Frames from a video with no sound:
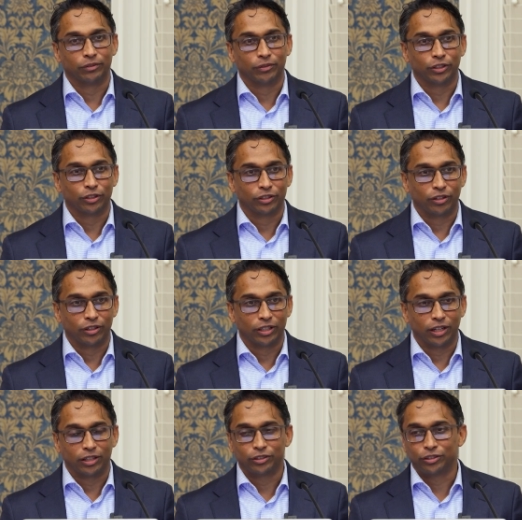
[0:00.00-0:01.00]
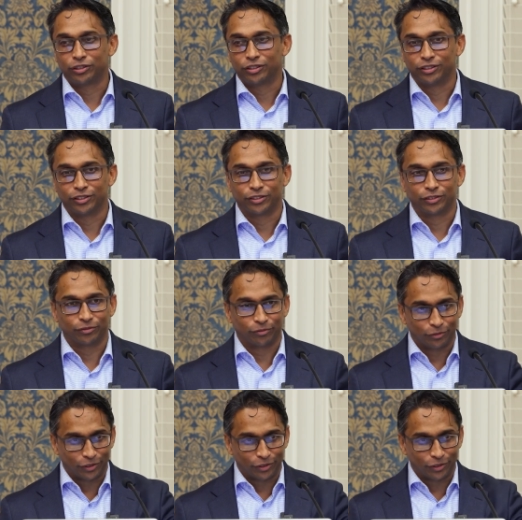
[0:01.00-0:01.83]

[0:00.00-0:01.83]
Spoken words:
interventional cardiologist